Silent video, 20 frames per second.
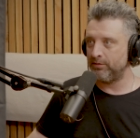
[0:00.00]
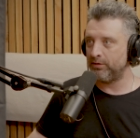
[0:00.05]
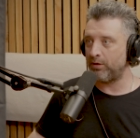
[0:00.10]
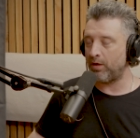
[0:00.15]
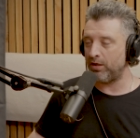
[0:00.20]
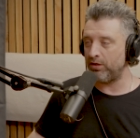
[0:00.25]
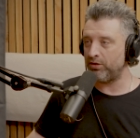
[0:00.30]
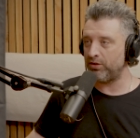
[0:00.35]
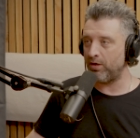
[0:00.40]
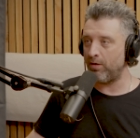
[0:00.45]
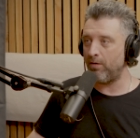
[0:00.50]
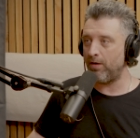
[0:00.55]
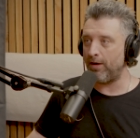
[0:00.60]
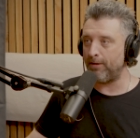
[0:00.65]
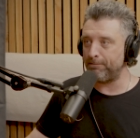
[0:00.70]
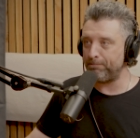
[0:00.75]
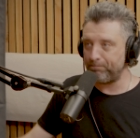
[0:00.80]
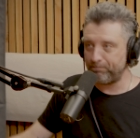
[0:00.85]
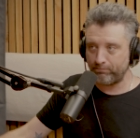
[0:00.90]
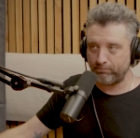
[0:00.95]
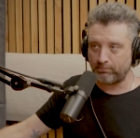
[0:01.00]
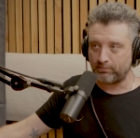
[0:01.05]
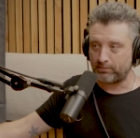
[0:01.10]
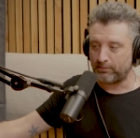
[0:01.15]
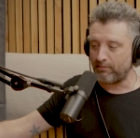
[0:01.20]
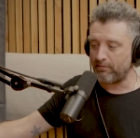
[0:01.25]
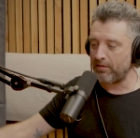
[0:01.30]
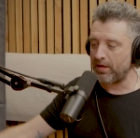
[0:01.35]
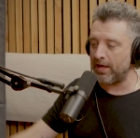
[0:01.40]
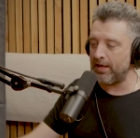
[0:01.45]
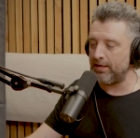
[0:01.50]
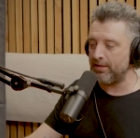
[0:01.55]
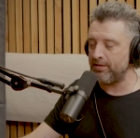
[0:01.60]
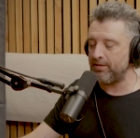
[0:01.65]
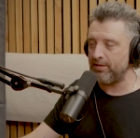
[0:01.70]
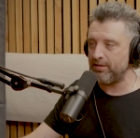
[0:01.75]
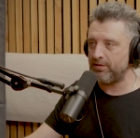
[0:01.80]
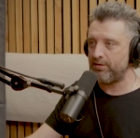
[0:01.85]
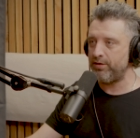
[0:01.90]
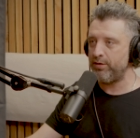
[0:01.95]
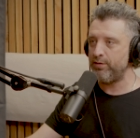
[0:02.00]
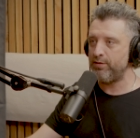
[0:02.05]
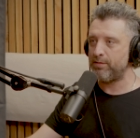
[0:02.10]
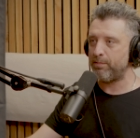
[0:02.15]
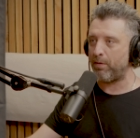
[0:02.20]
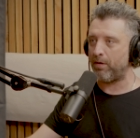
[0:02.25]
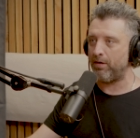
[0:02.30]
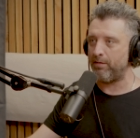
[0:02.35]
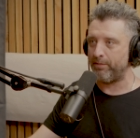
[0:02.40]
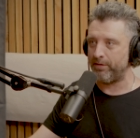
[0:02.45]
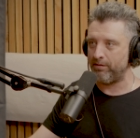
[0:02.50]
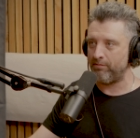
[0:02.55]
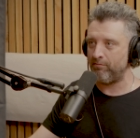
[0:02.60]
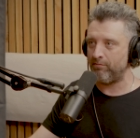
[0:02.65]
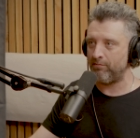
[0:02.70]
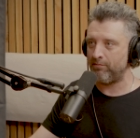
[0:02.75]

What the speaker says: So I show up, And it's this dude's apartment.